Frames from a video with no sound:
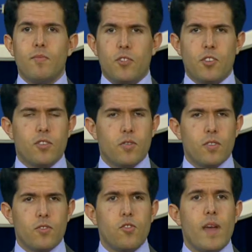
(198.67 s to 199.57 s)
Just to sort
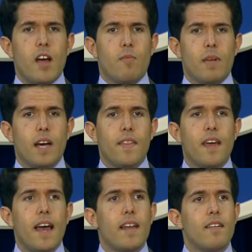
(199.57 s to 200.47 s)
of zoom out beyond
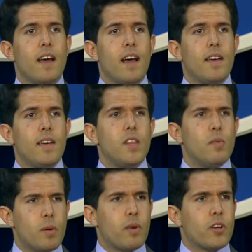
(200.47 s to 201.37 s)
that, in the
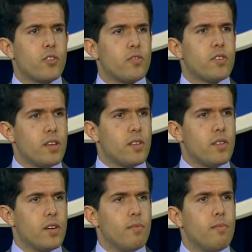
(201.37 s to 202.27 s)
big picture,
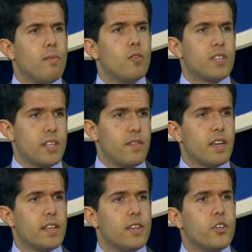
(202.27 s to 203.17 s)
the most
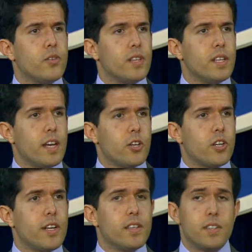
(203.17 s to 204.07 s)
significant issue in the
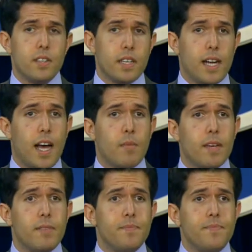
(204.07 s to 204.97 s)
election is still the economy.